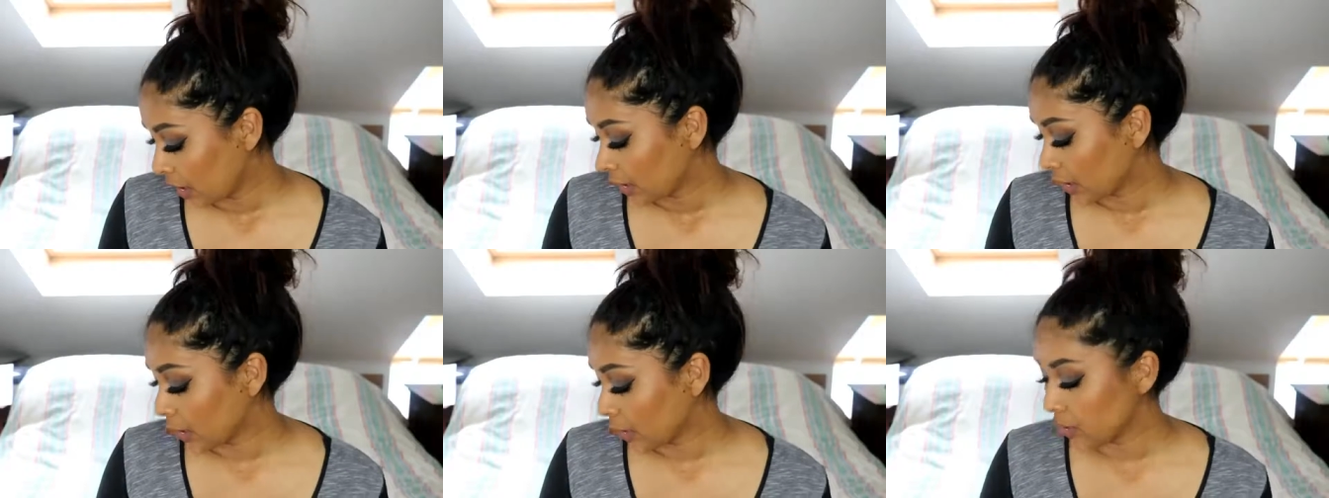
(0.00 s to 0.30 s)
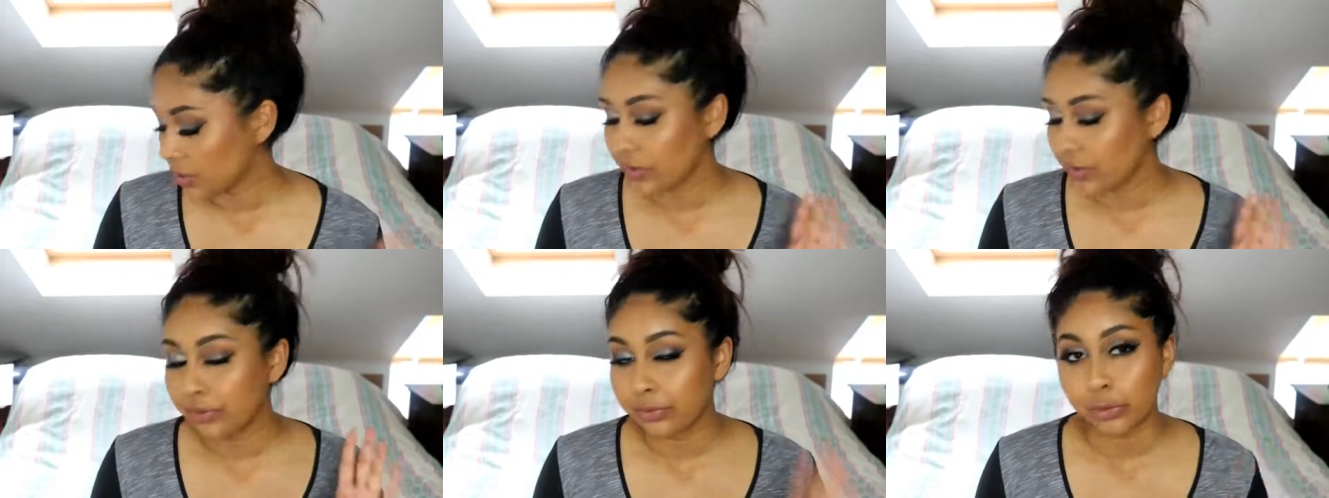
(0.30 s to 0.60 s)

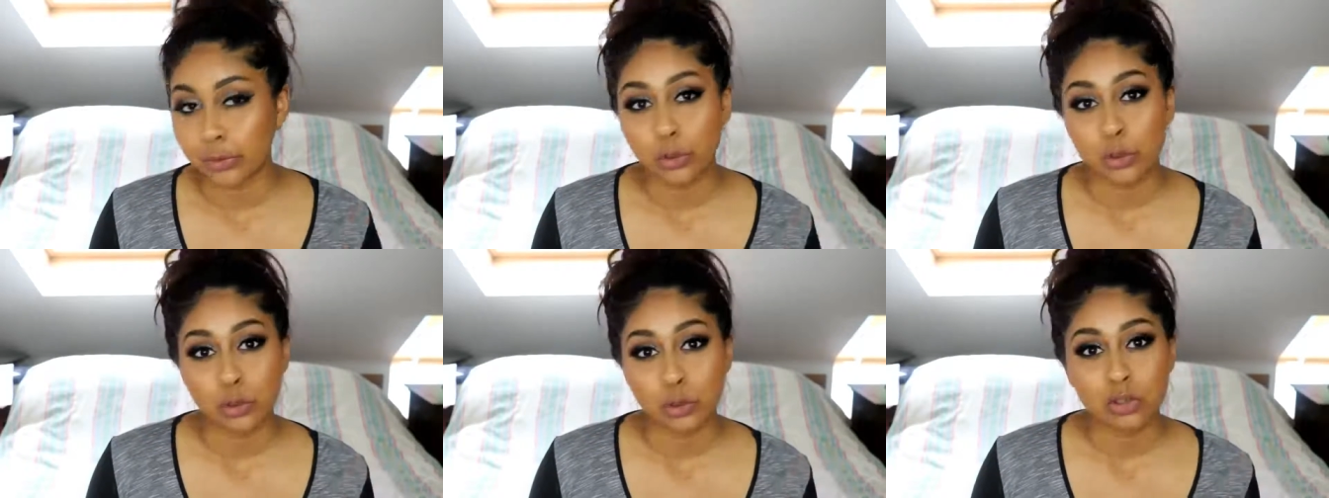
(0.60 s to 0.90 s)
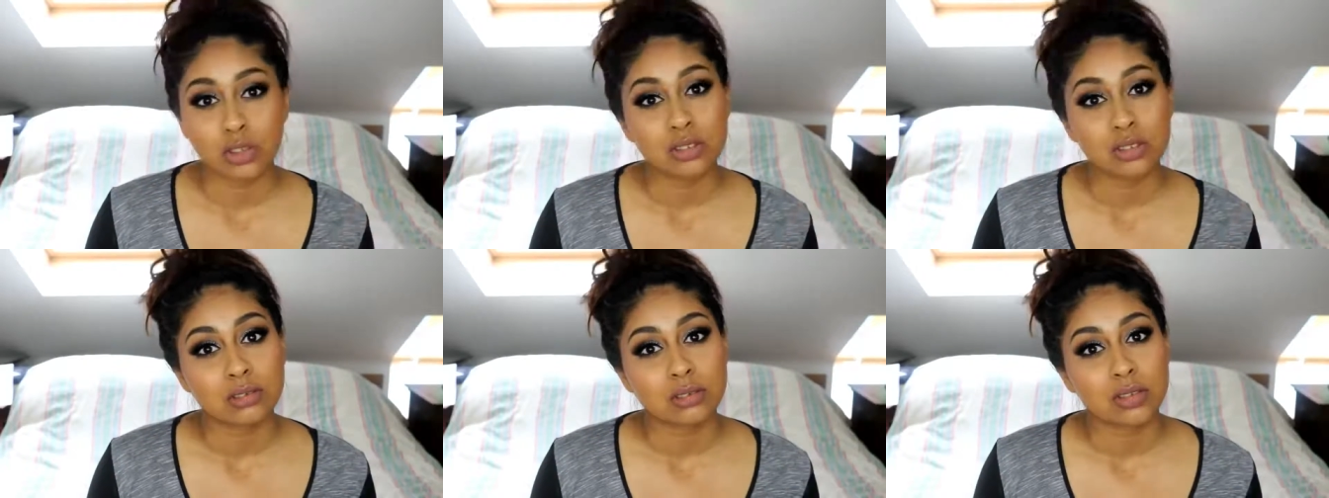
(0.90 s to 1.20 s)
those are
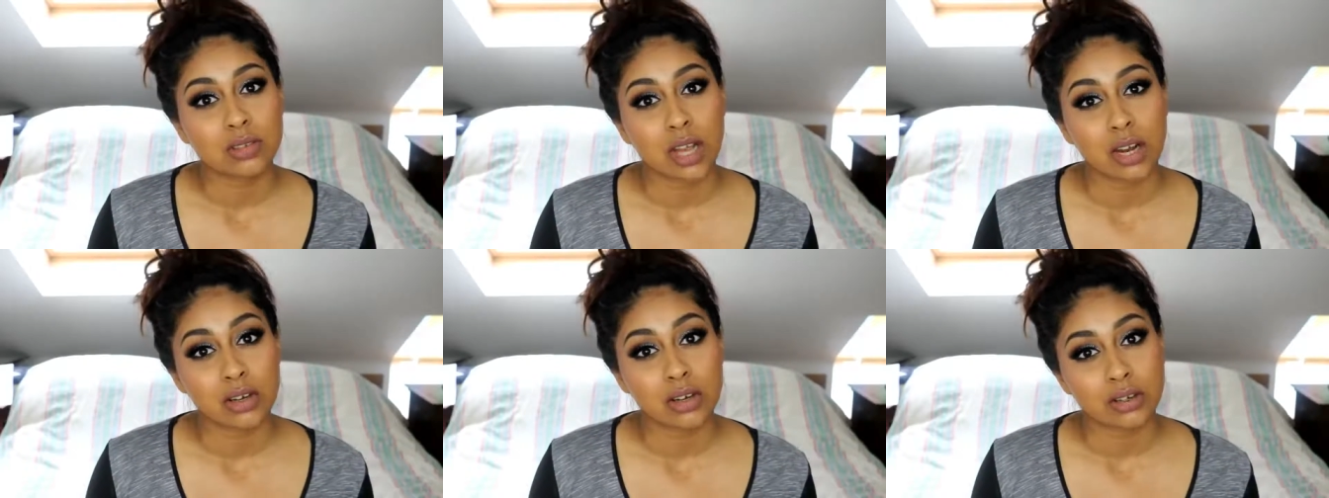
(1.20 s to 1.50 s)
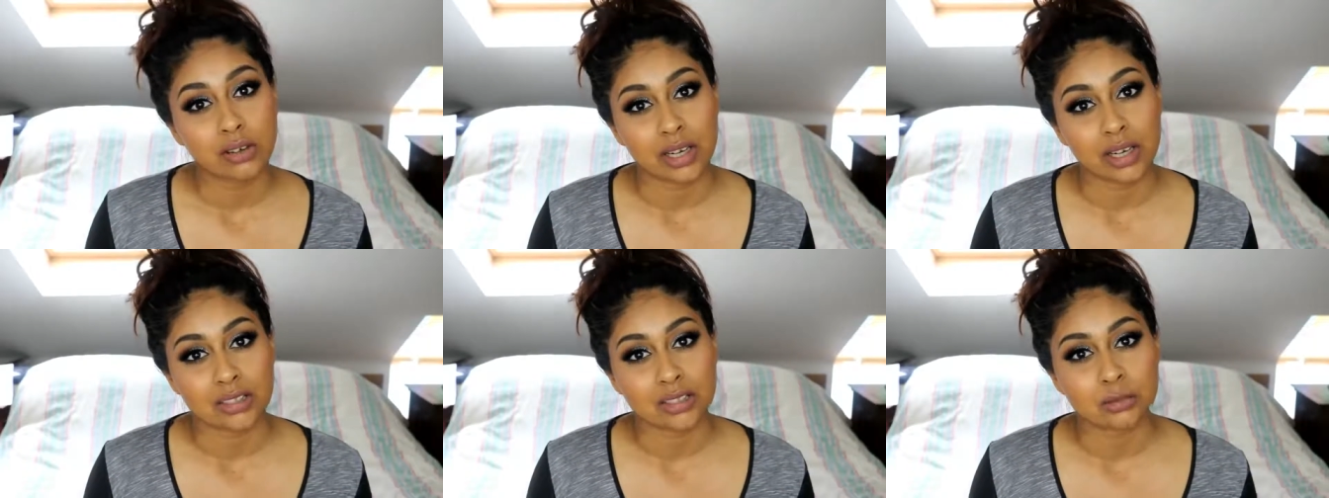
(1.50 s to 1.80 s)
4 color
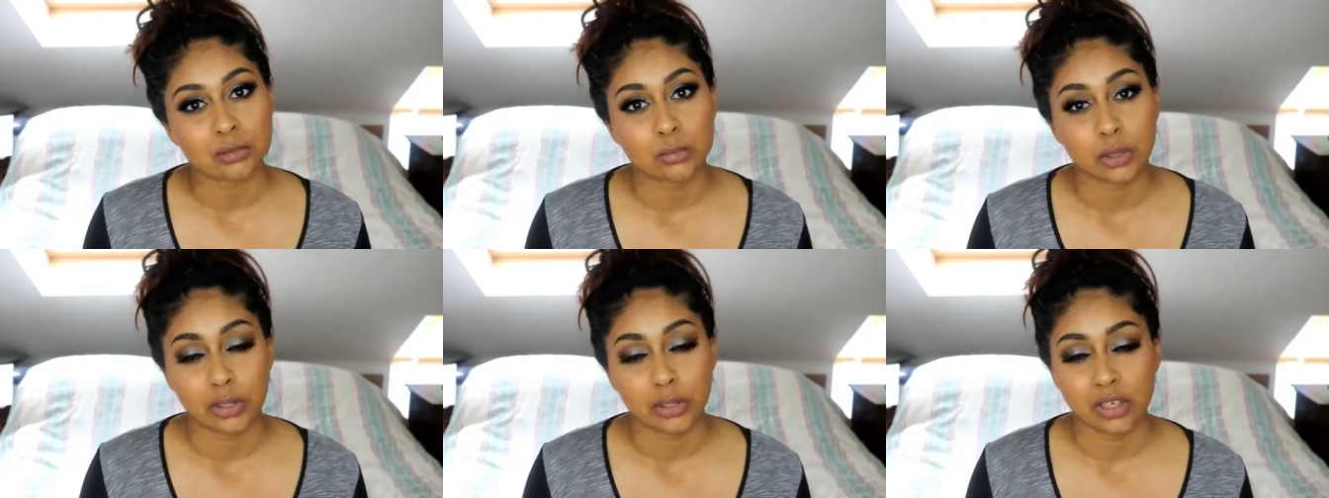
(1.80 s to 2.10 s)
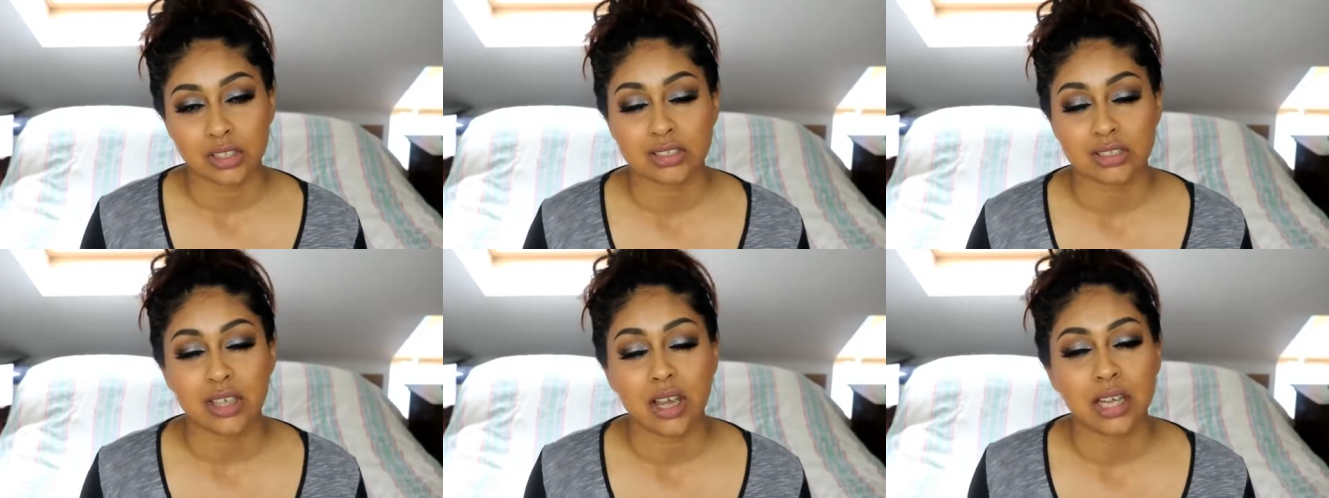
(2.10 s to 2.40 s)
correcting
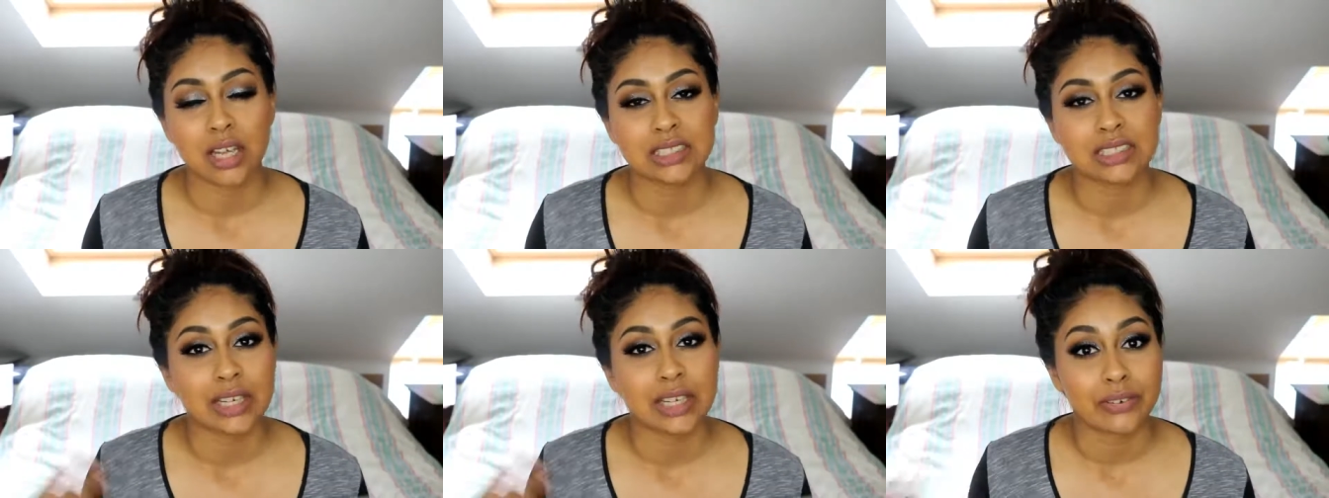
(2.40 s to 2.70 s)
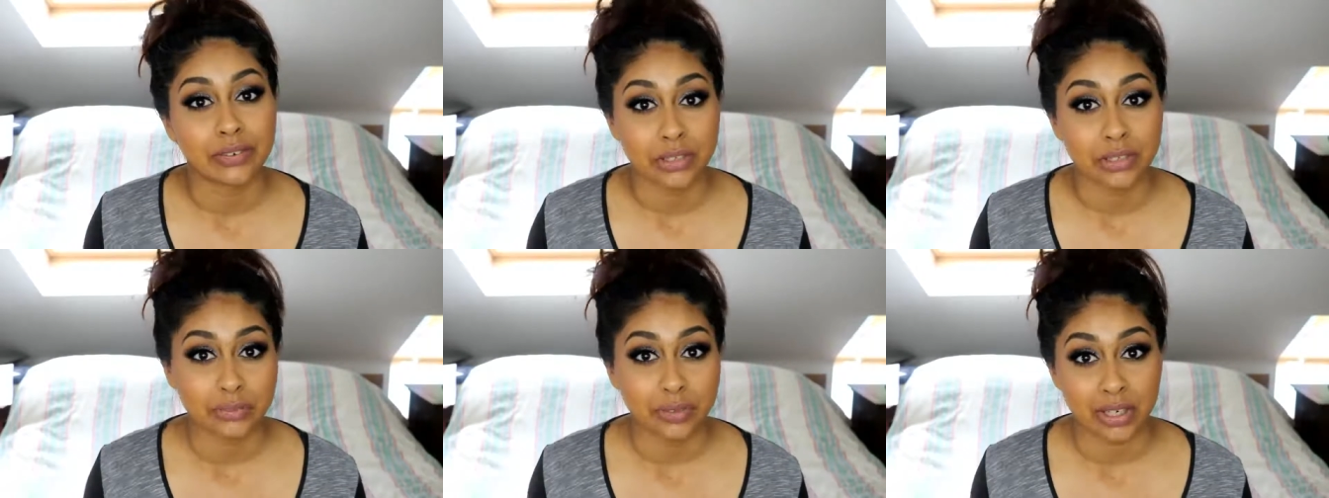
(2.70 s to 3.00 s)
products that I
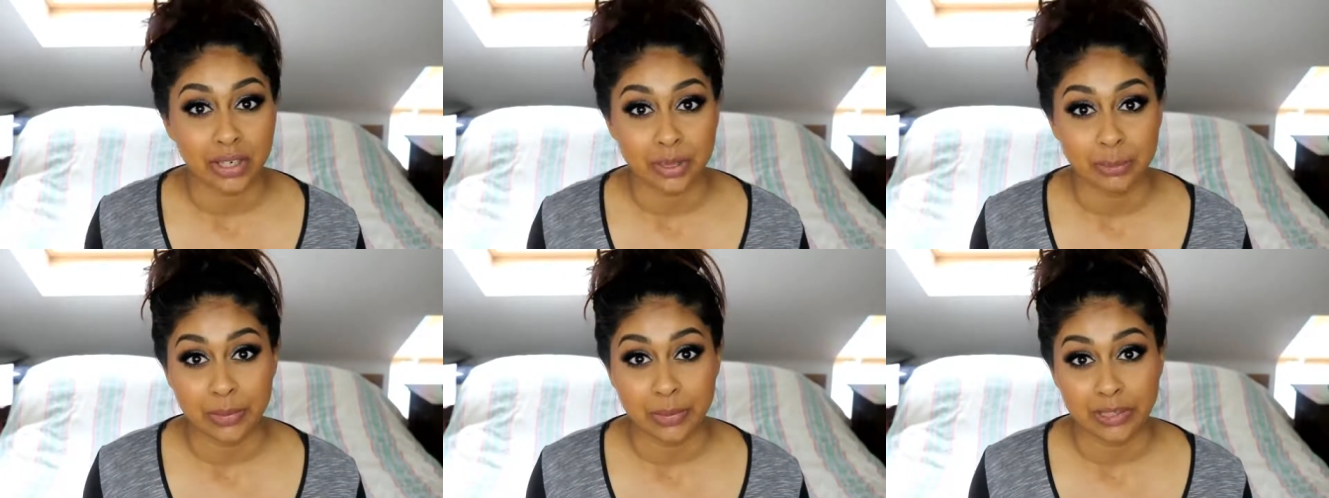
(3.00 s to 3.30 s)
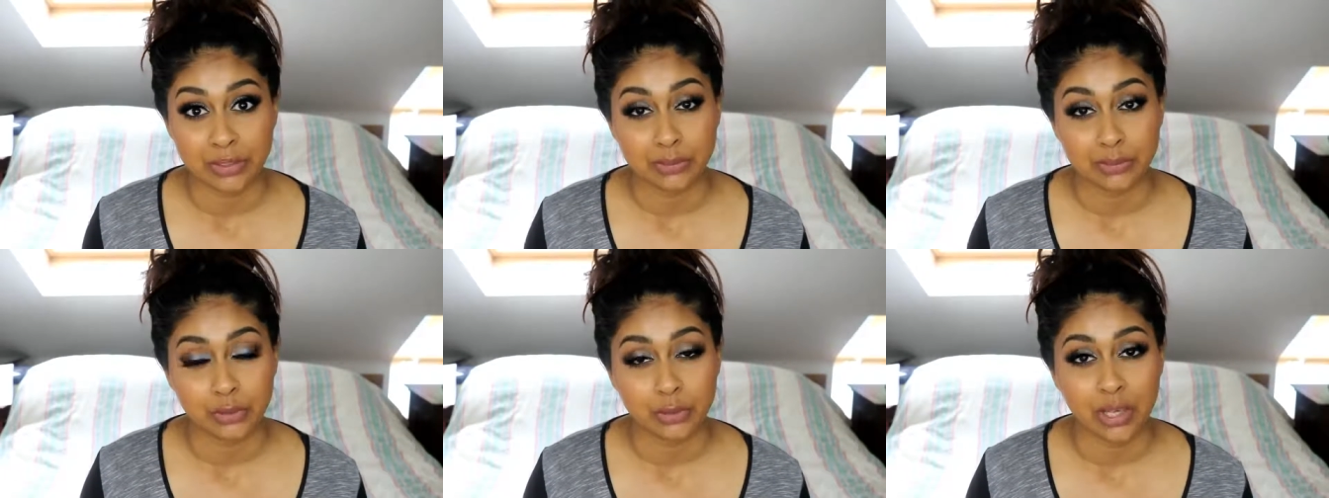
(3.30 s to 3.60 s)
definitely
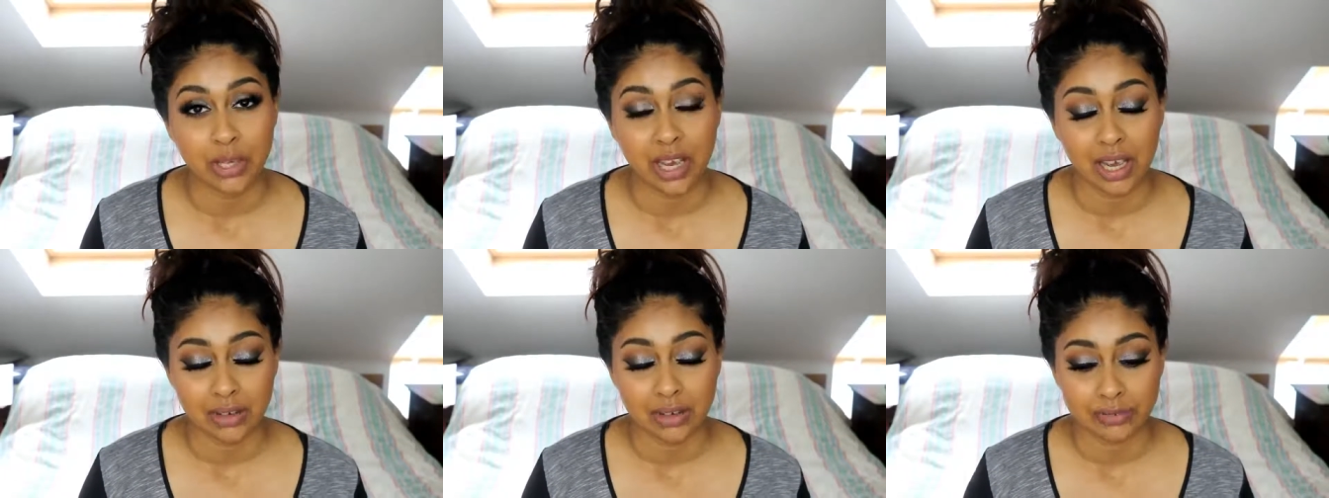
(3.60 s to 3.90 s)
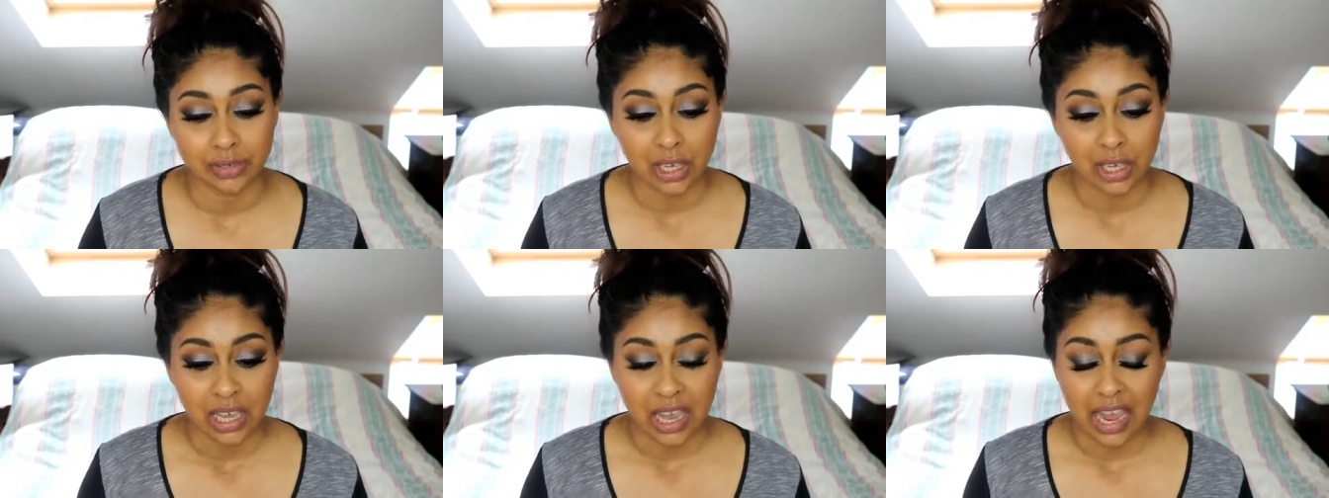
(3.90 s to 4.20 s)
recommend if you have